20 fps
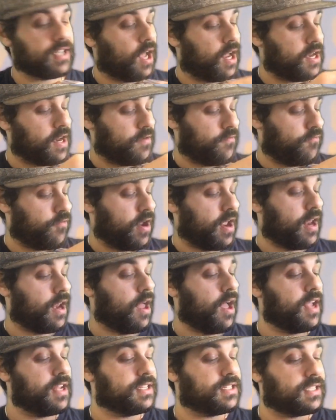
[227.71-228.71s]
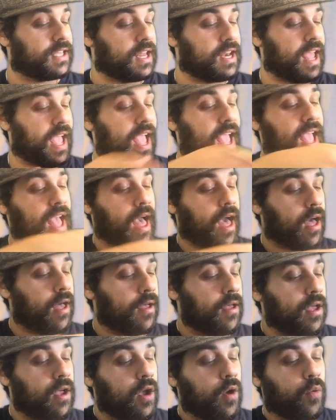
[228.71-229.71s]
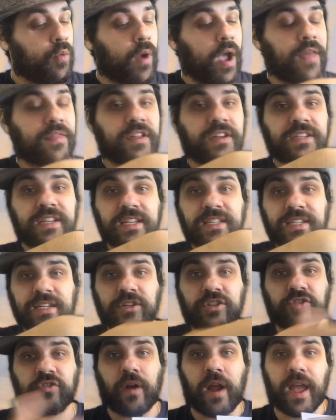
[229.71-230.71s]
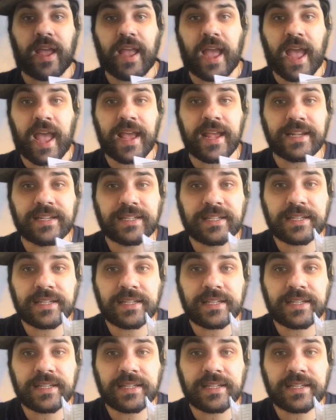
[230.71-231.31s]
I didn't realise that here, where the disc tray is,